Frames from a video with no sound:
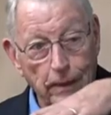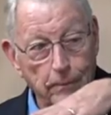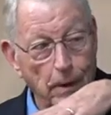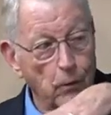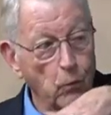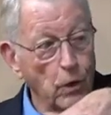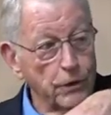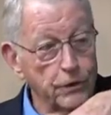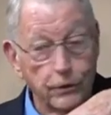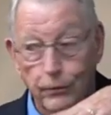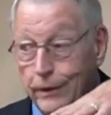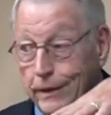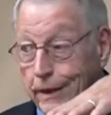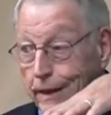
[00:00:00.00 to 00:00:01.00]
have about a one
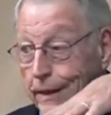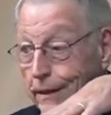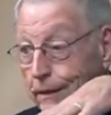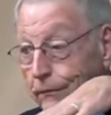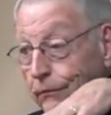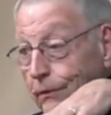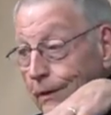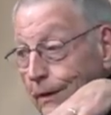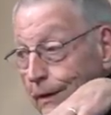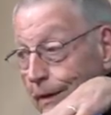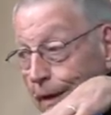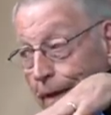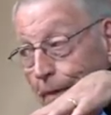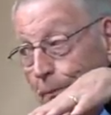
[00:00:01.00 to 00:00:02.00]
degree negative,
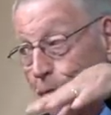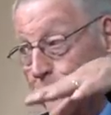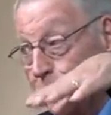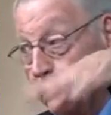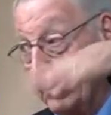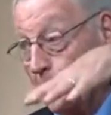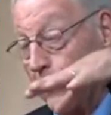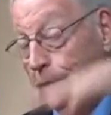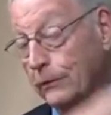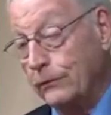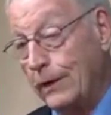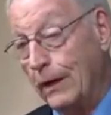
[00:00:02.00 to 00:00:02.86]
and that puts tremendous